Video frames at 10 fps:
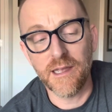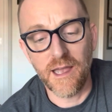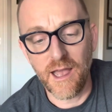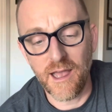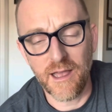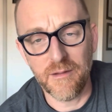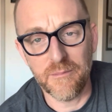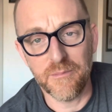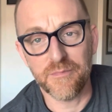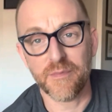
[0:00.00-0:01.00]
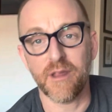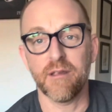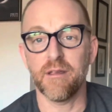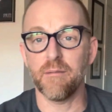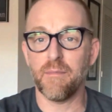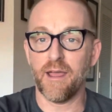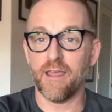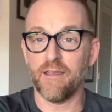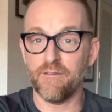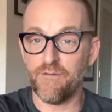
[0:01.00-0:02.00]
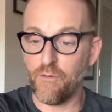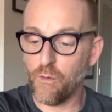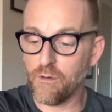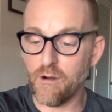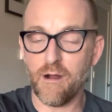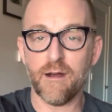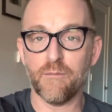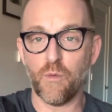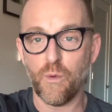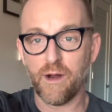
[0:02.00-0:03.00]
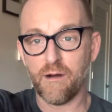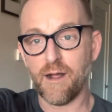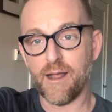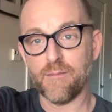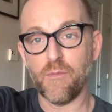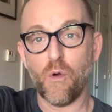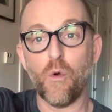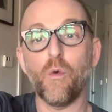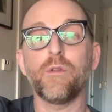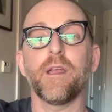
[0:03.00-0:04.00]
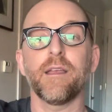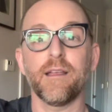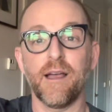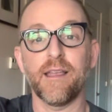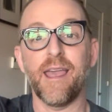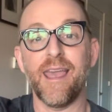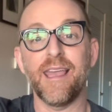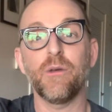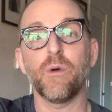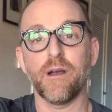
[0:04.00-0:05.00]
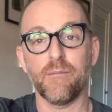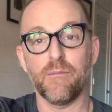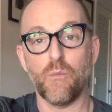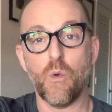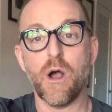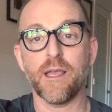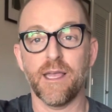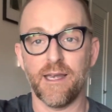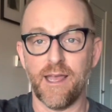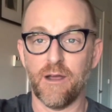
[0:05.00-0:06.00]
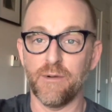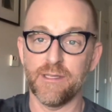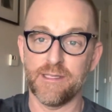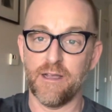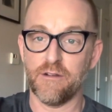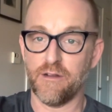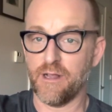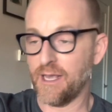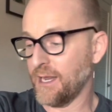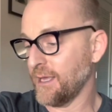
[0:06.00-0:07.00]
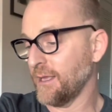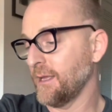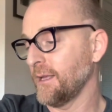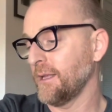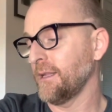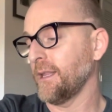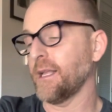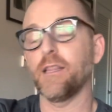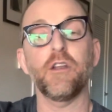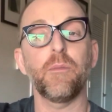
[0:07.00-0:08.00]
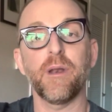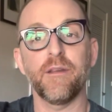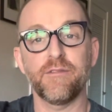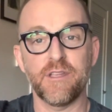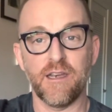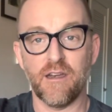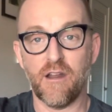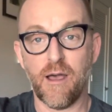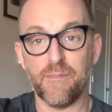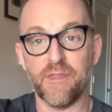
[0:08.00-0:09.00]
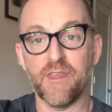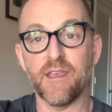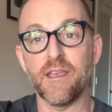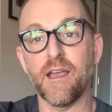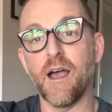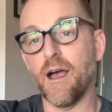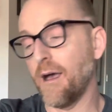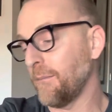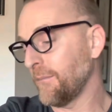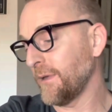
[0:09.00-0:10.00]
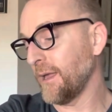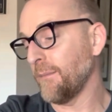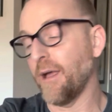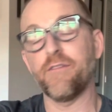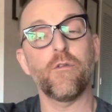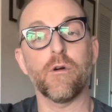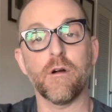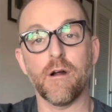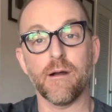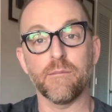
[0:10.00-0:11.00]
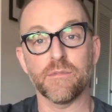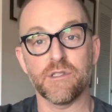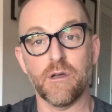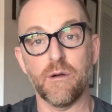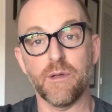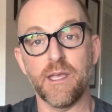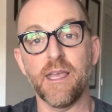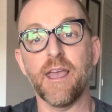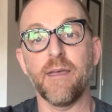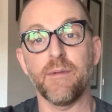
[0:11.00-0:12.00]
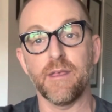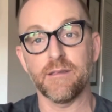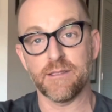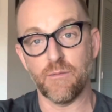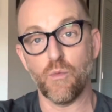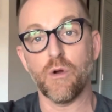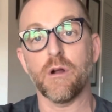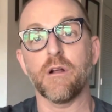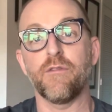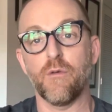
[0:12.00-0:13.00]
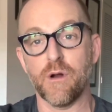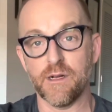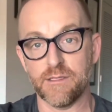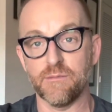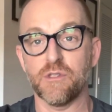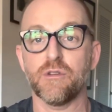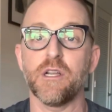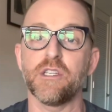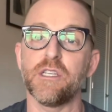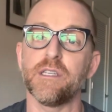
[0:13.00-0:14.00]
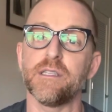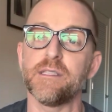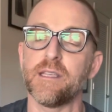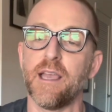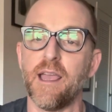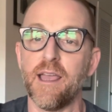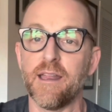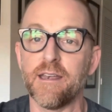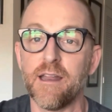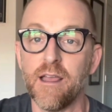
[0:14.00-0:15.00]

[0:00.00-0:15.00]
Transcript: My forearm, where I'm holding a cane when I'm walking now, is now creating like a little bit of tendinopathy in my forearm. So he gave me some work for it, some stretches, and